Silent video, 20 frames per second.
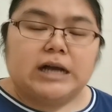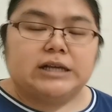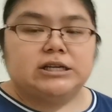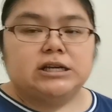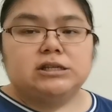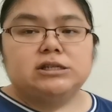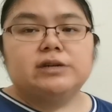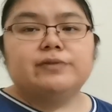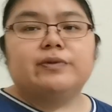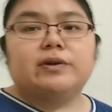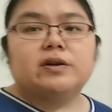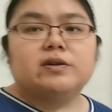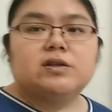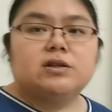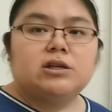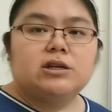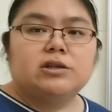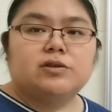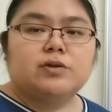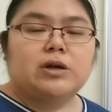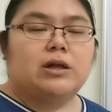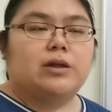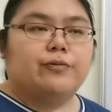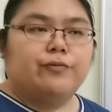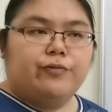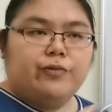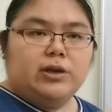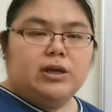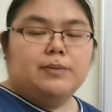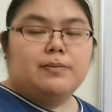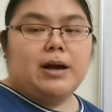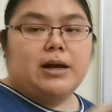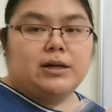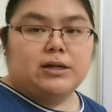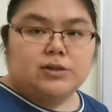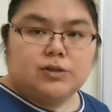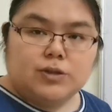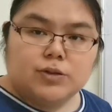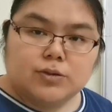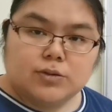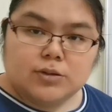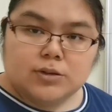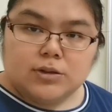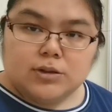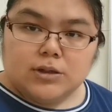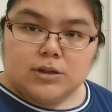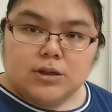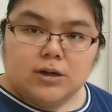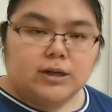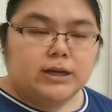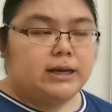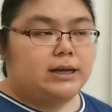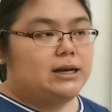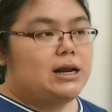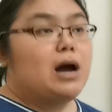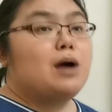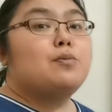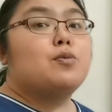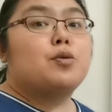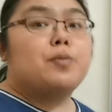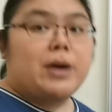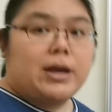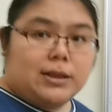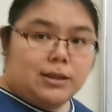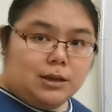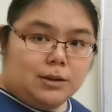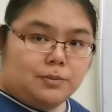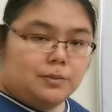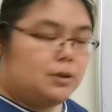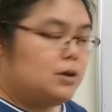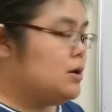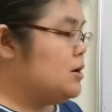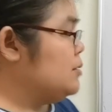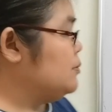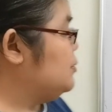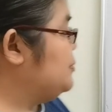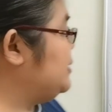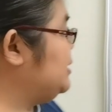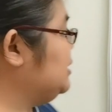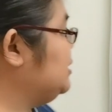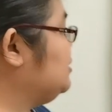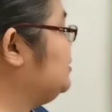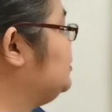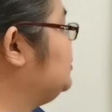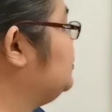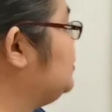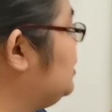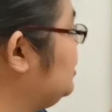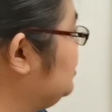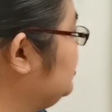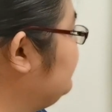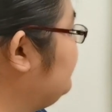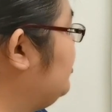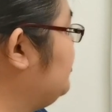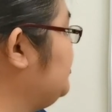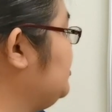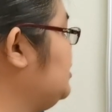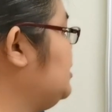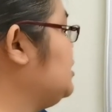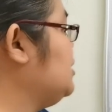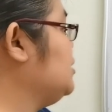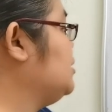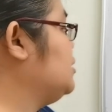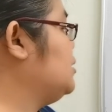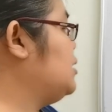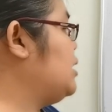Change of velocity is what? V minus U. Okay, now momentum. Momentum is what? The formula?